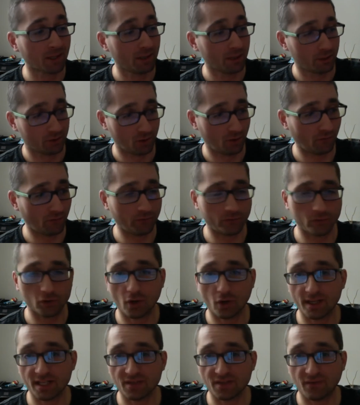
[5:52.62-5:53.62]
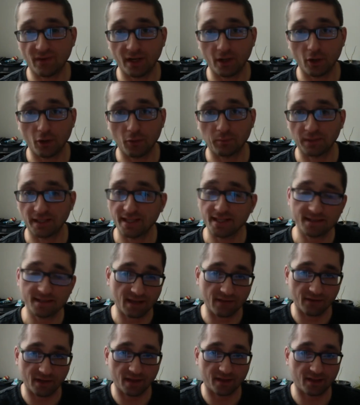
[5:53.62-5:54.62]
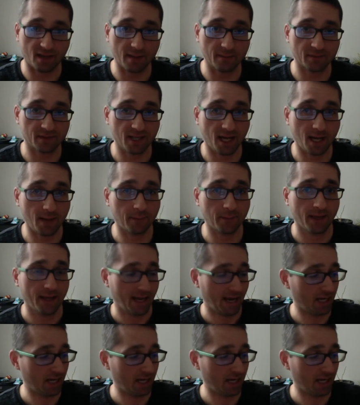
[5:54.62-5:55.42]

So if you've enjoyed this video, please give it a thumbs up.